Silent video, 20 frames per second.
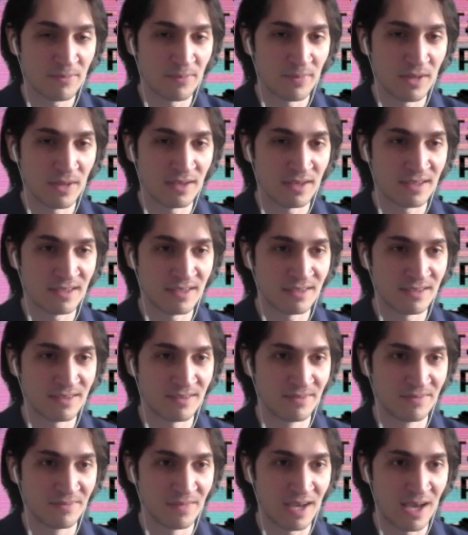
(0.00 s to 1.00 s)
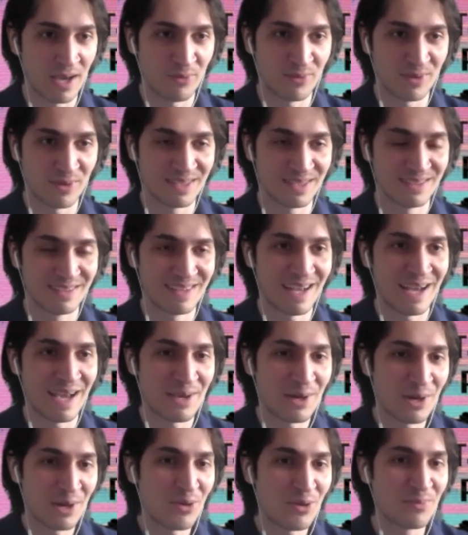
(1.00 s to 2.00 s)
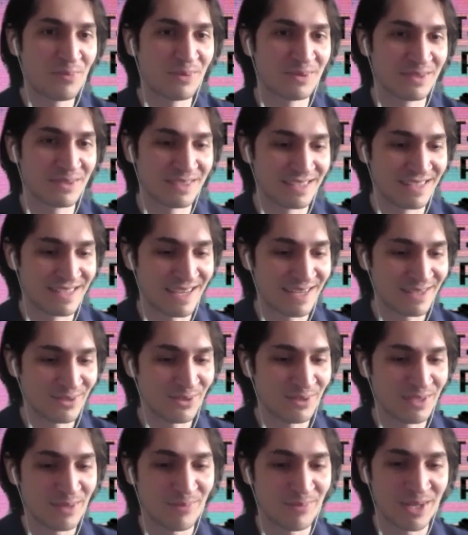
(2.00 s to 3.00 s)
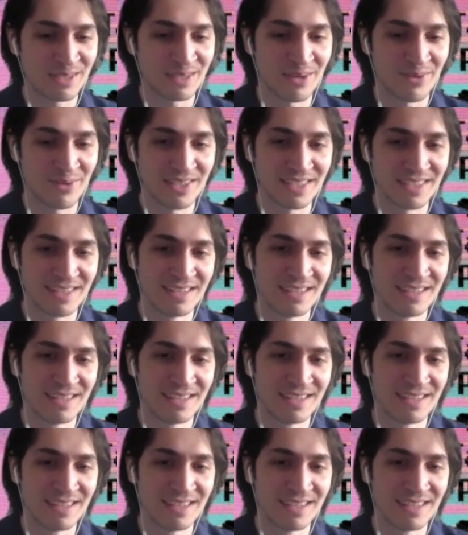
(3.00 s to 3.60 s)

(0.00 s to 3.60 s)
and I want. I hope that you keep on going.